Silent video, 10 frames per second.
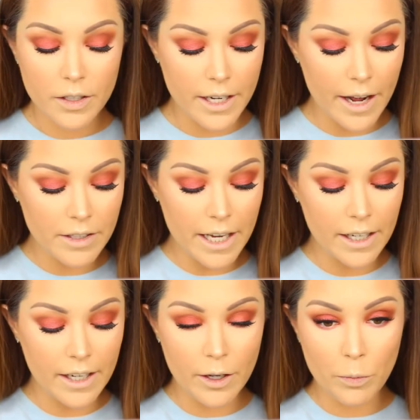So now
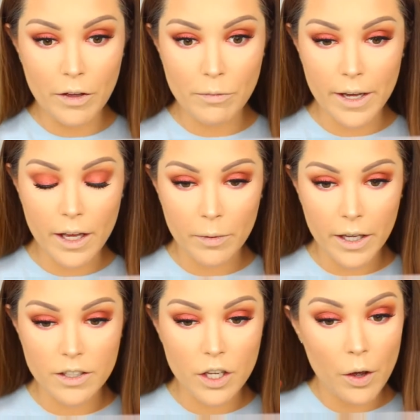taking a little bit of Makeup
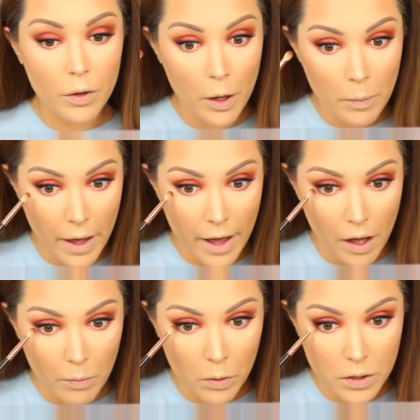Geek's Cocoa
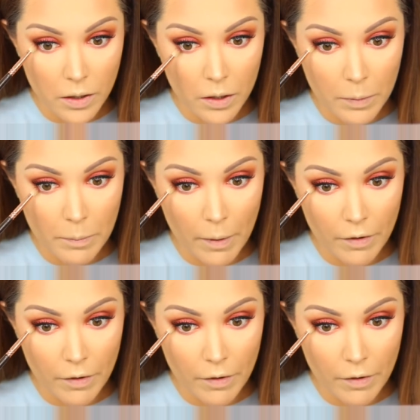Bear, I'm also going to be